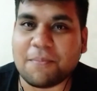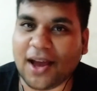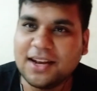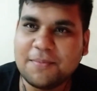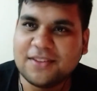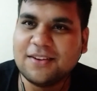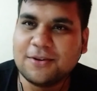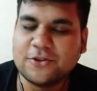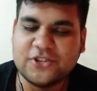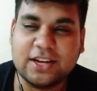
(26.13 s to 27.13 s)
My name is
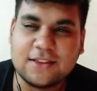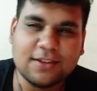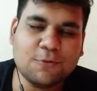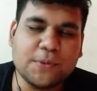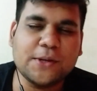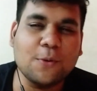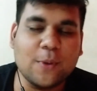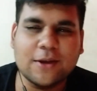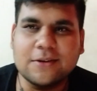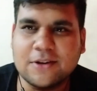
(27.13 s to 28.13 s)
Ankush and in this video
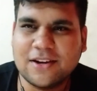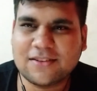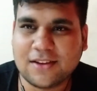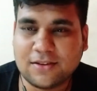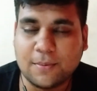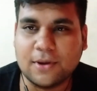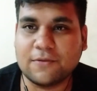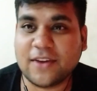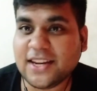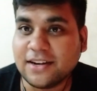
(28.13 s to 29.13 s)
we're going to discuss
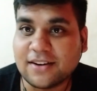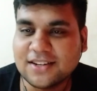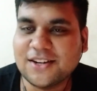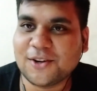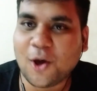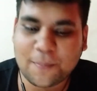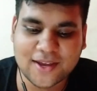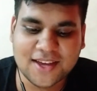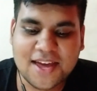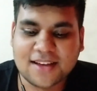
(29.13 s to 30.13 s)
upon a very interesting
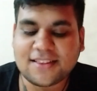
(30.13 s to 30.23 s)
topic,